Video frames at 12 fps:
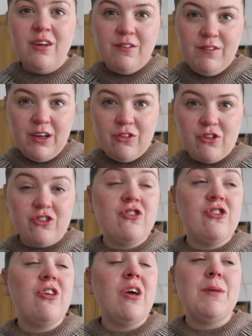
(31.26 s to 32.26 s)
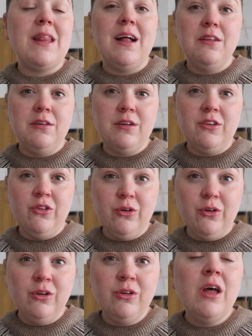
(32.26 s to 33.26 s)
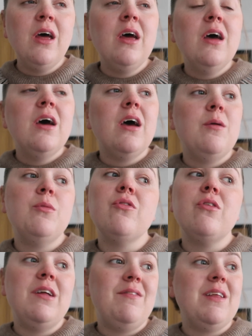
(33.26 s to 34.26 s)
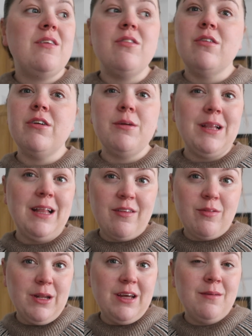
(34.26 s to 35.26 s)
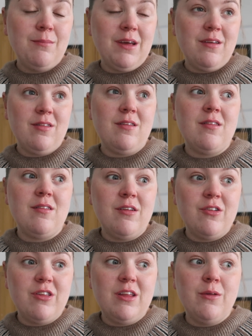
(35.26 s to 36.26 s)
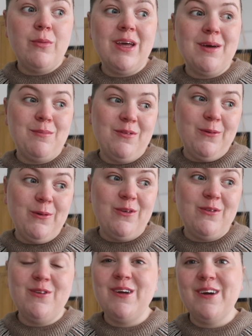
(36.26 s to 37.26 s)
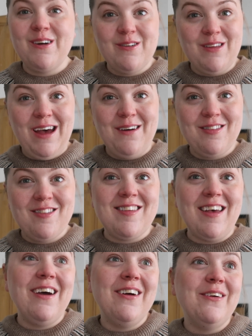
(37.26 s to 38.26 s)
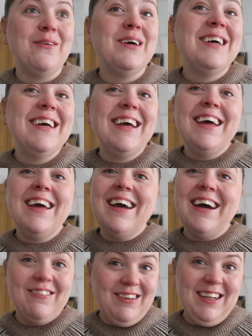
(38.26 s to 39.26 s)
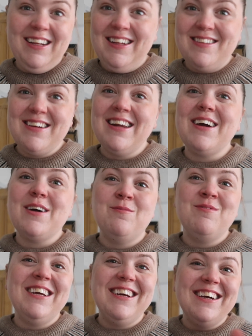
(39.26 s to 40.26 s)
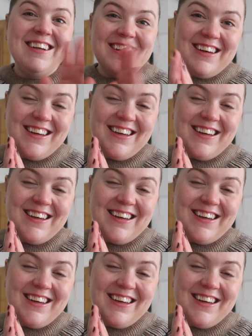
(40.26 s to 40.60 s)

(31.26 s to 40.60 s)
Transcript: Fingers crossed, shouldn't take me that long at all. I'm also leaving this incredibly last minute because this is literally the weekend before this video goes out. So I really need to get it completed